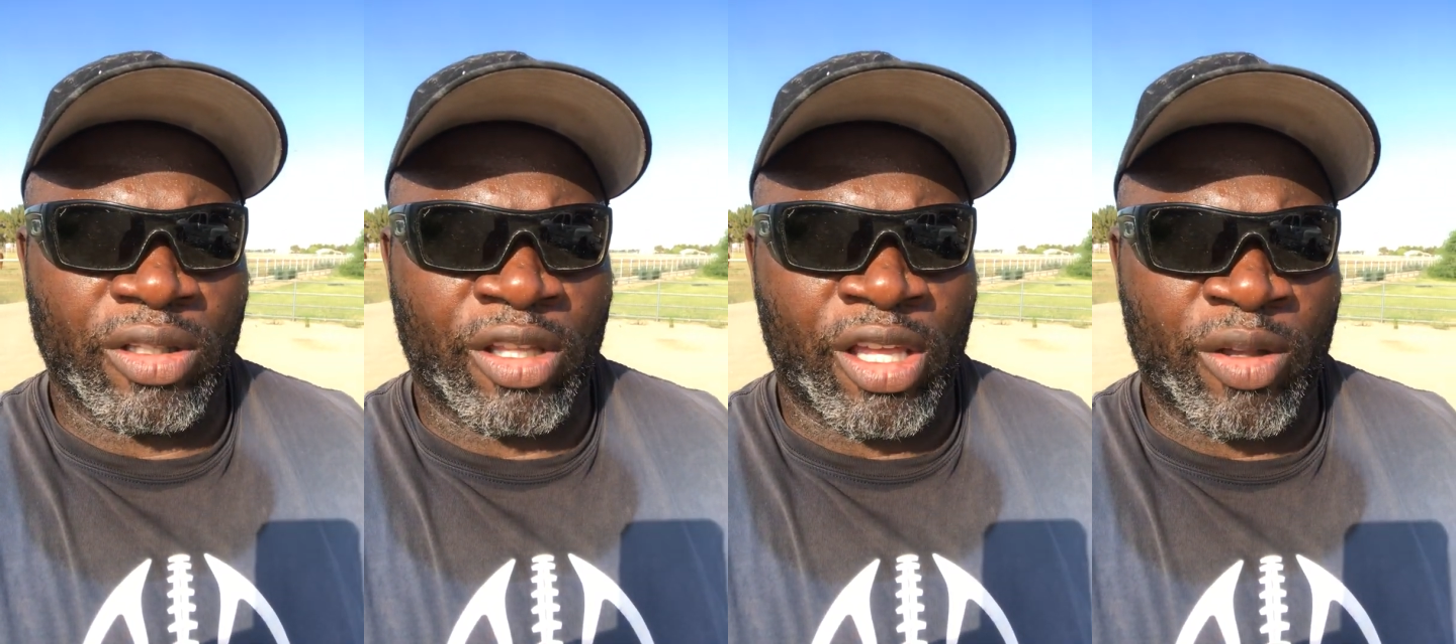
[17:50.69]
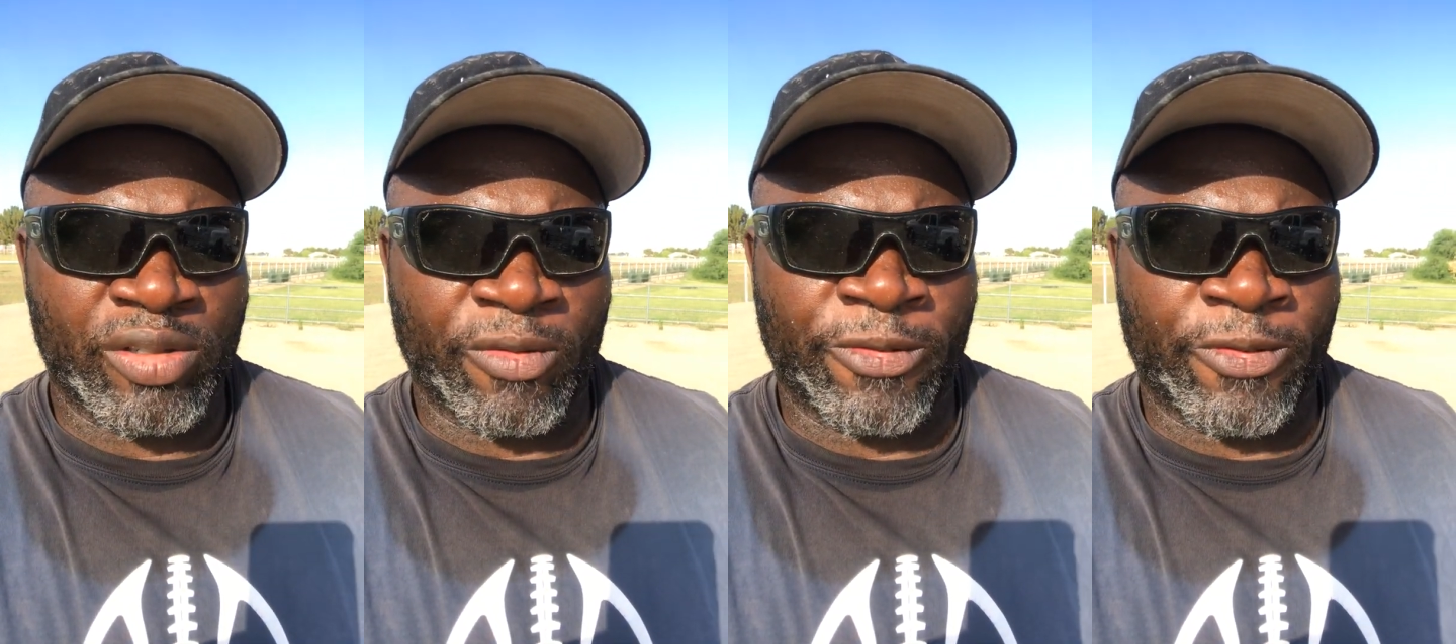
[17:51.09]
Yeah, it was
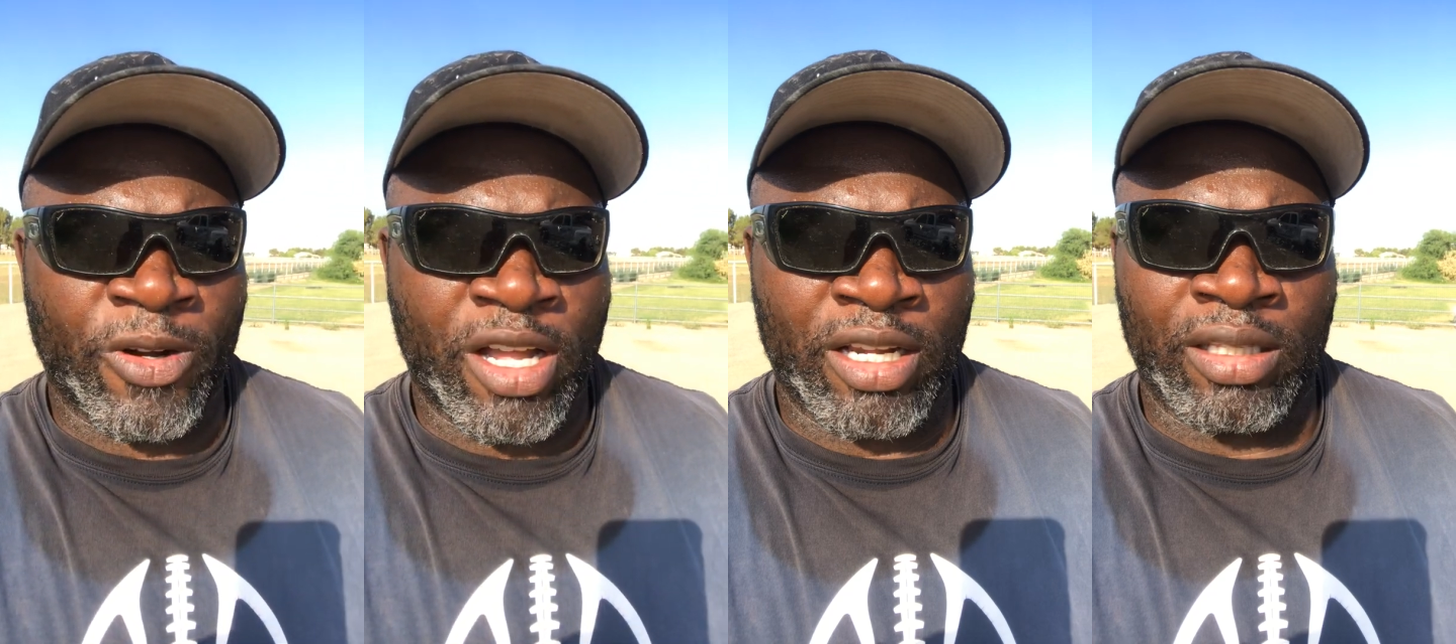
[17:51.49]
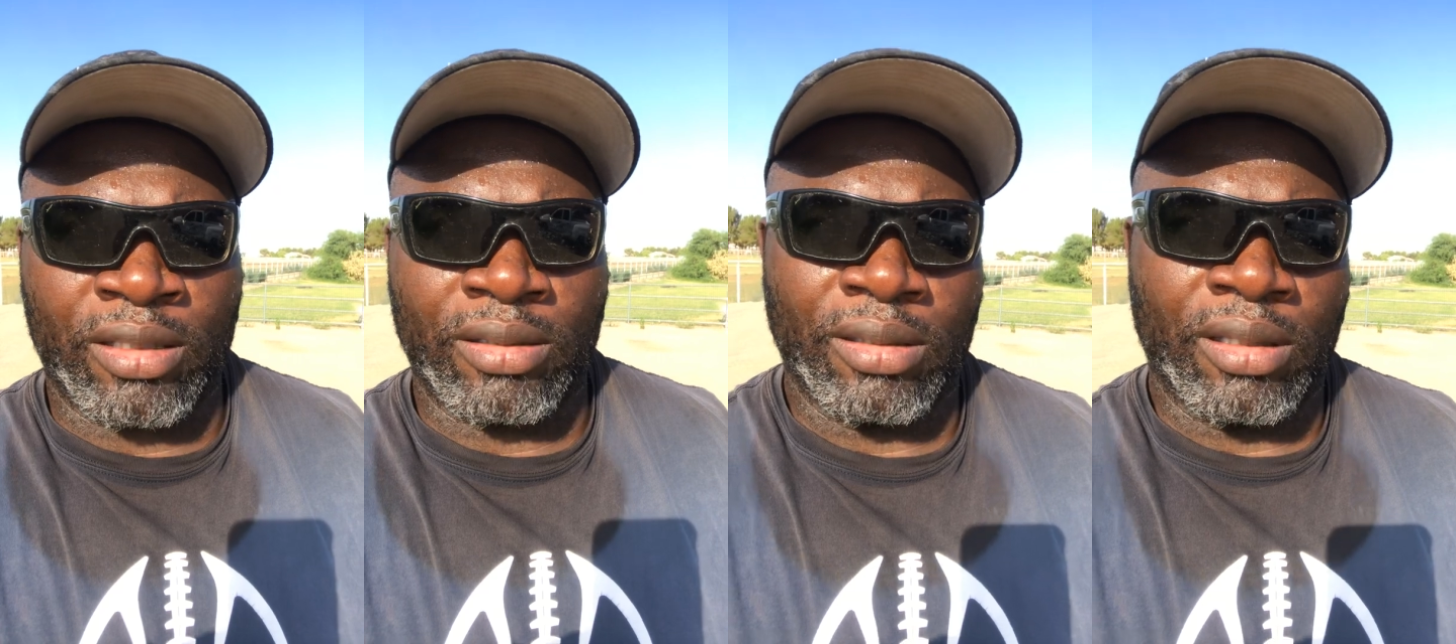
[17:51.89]
on
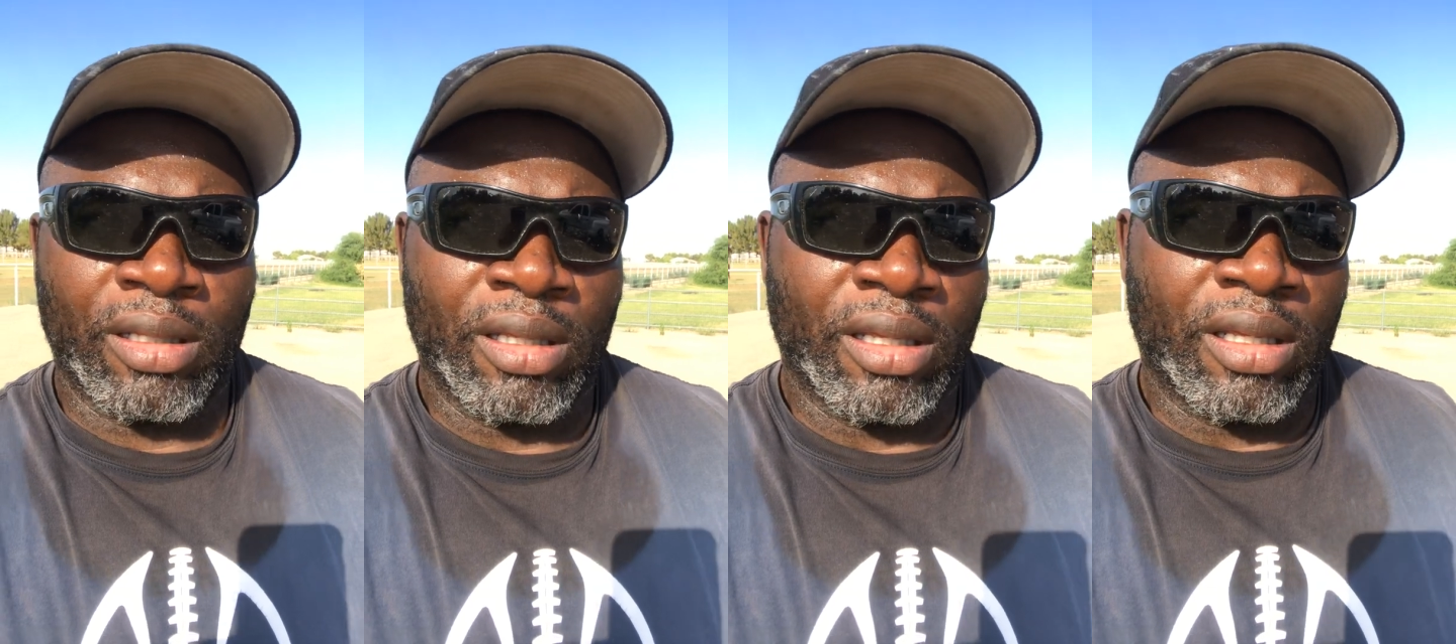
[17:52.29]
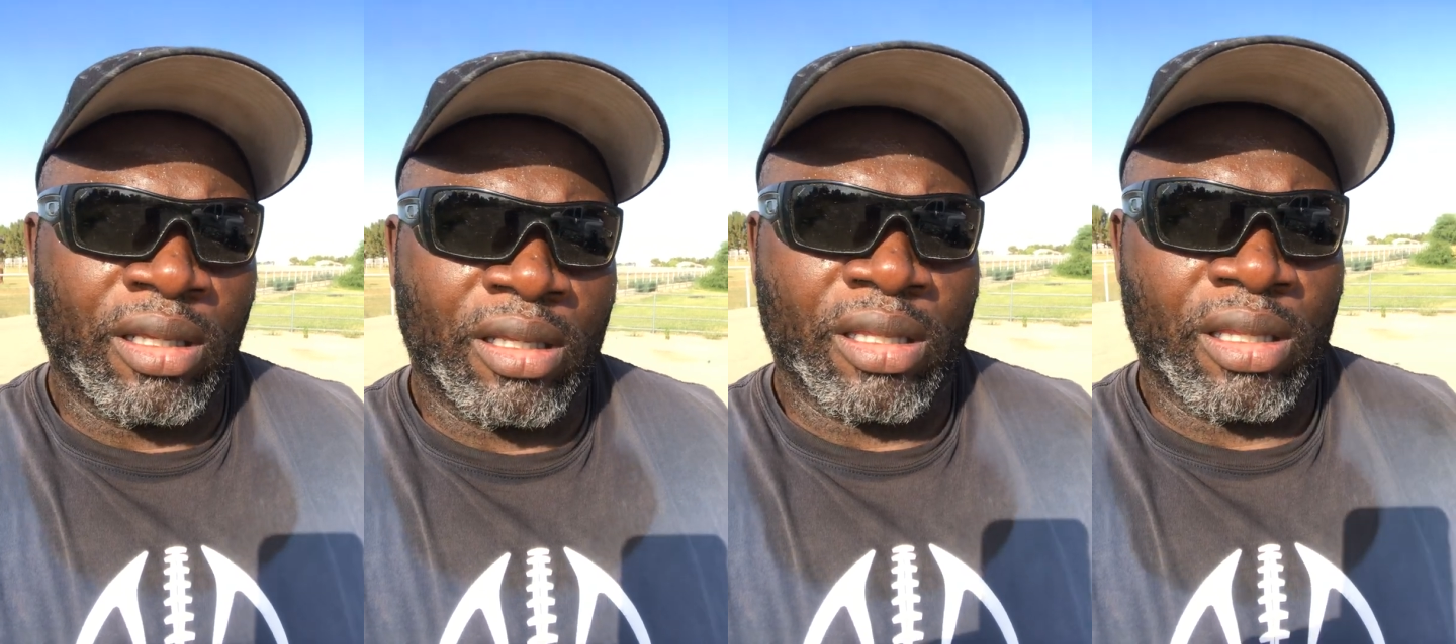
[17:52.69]
Friday,
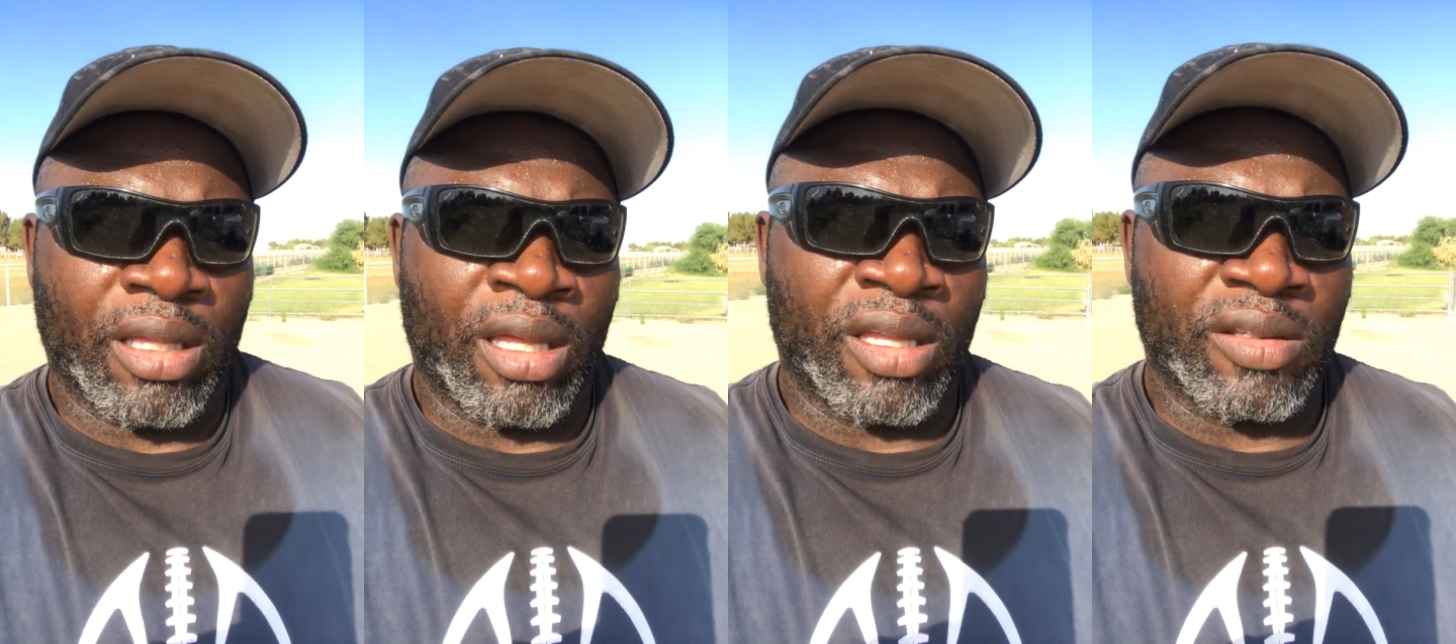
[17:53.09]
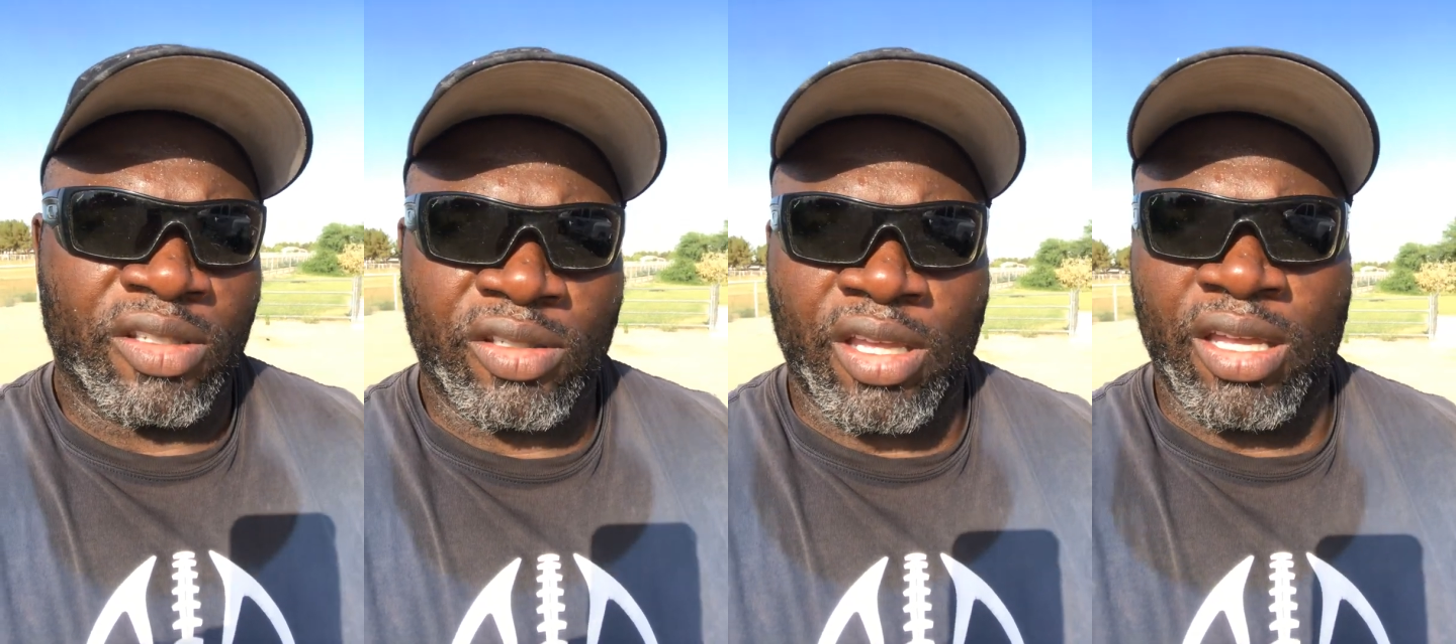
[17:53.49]
and
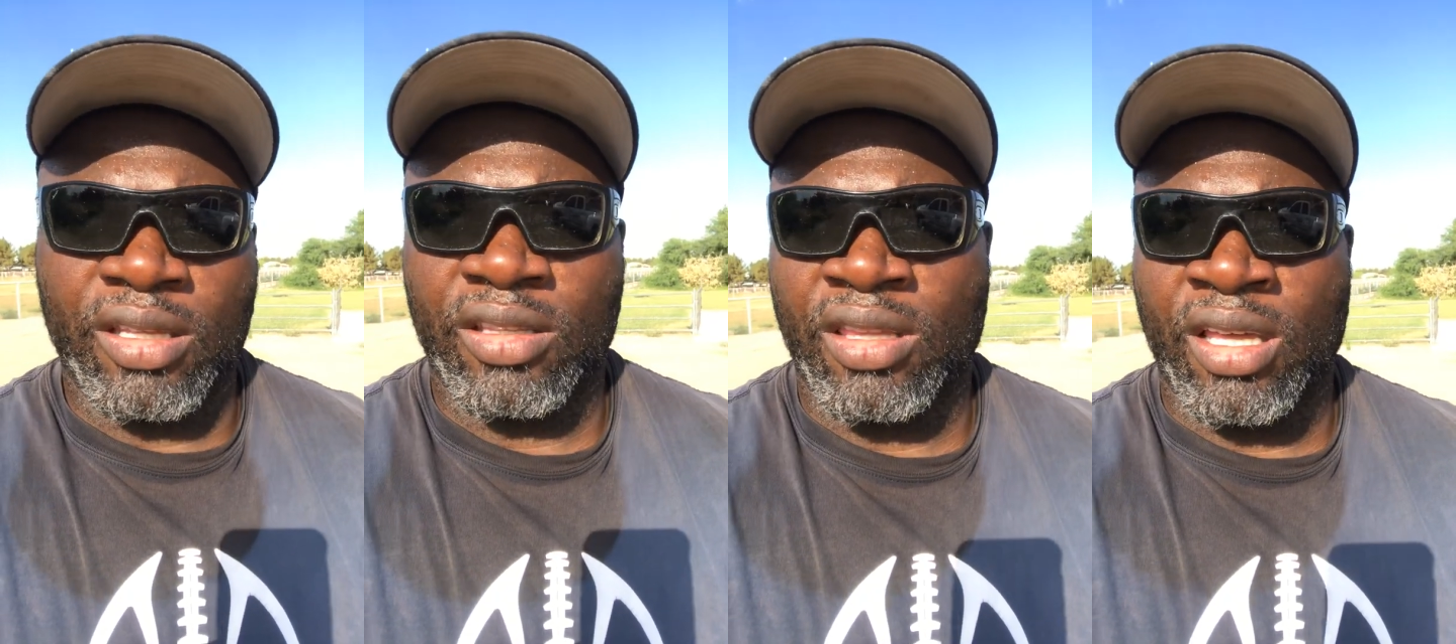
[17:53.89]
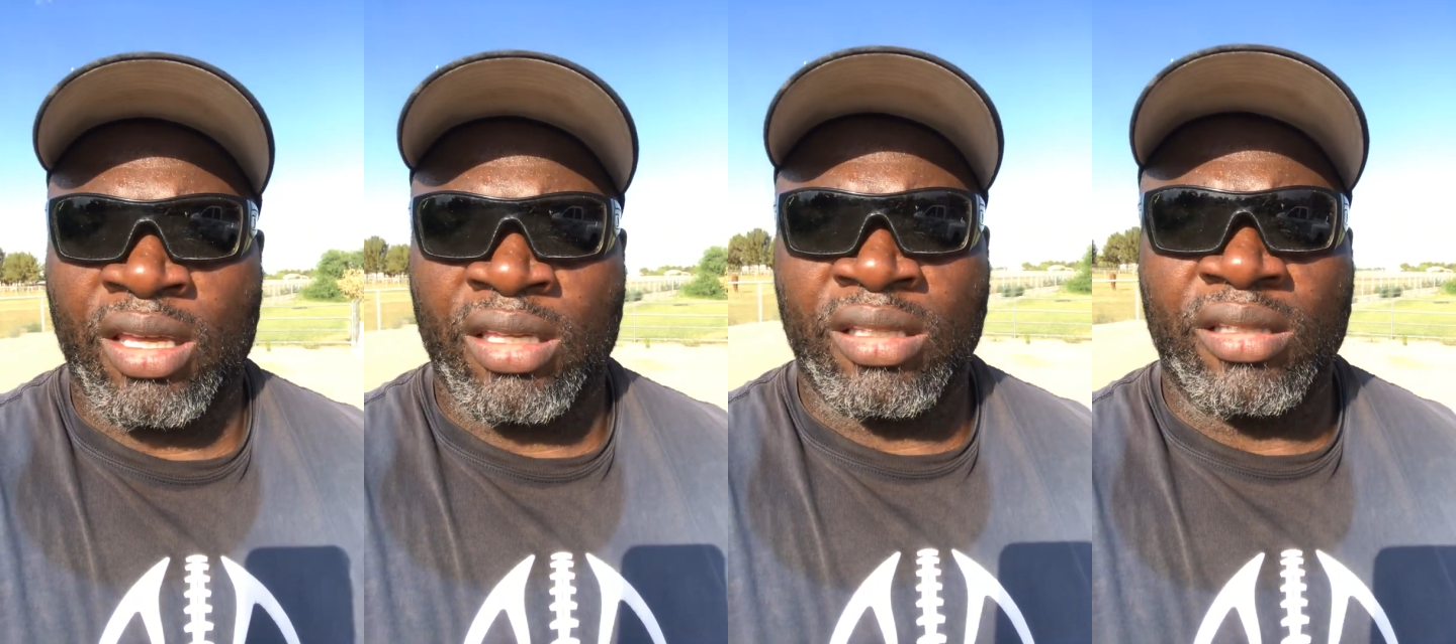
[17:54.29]
she said that
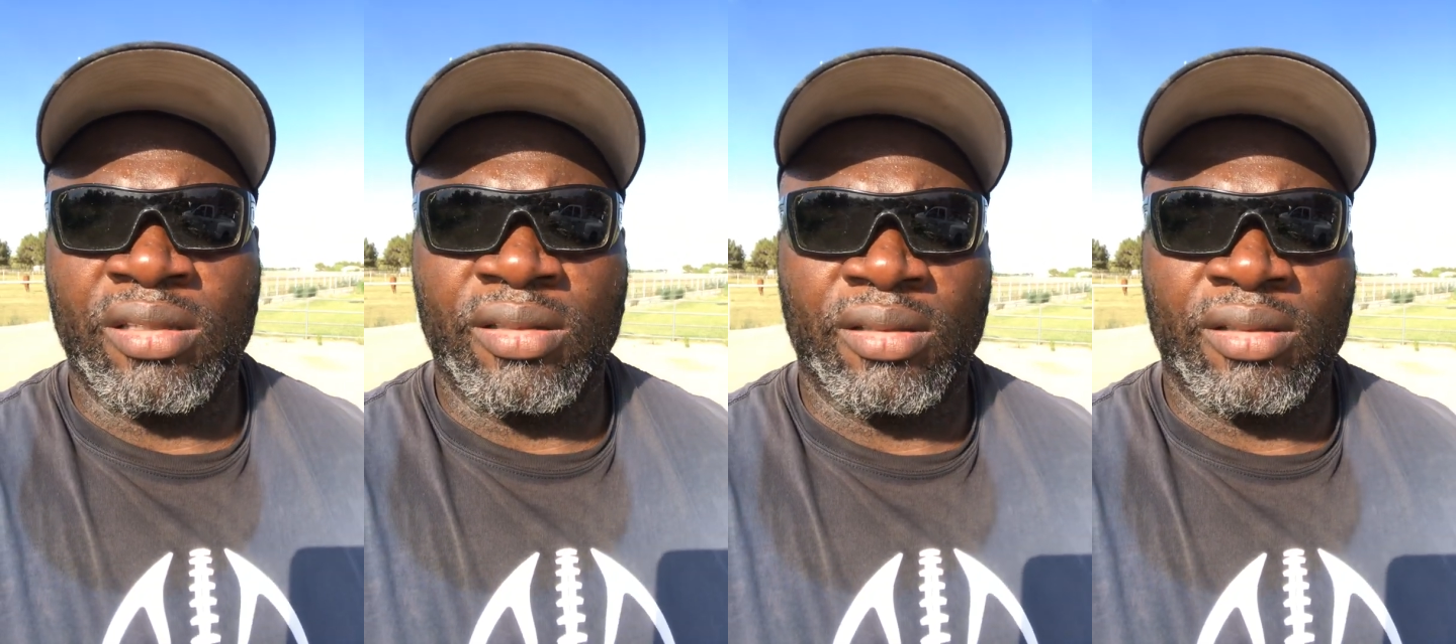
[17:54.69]
they